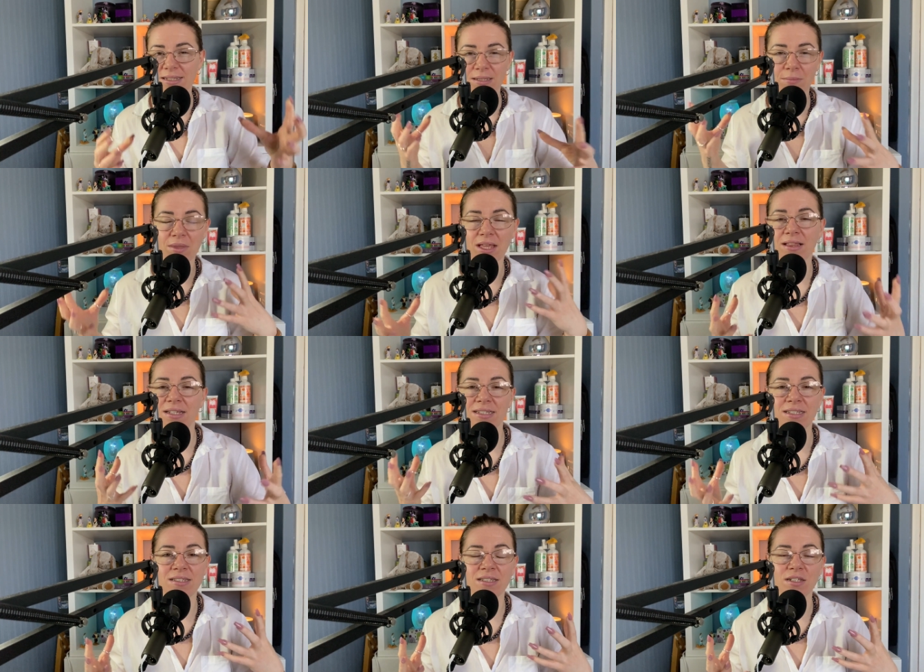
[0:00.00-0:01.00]
something that
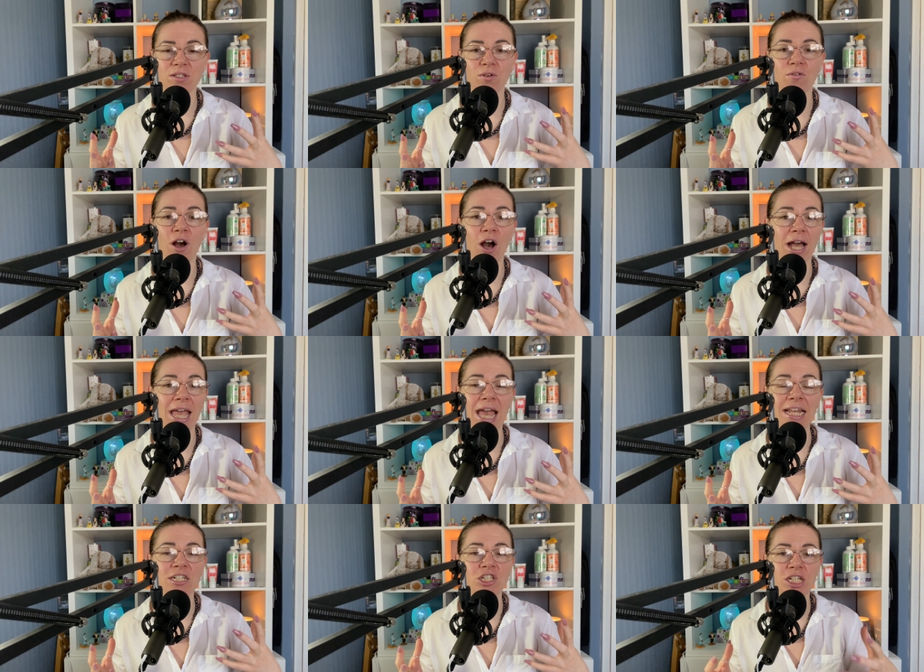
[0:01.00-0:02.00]
is sort of high
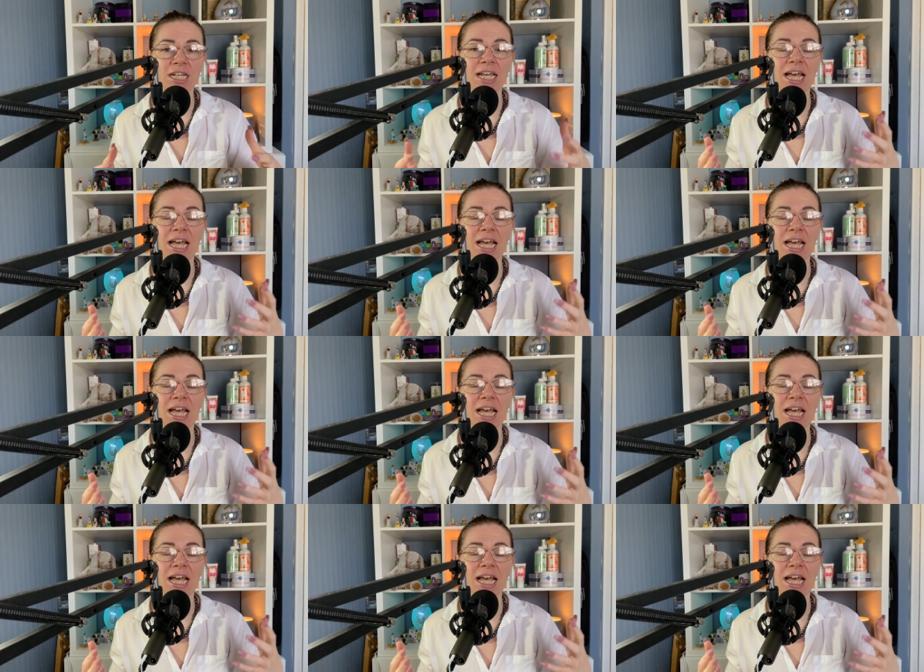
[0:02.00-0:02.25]
energy,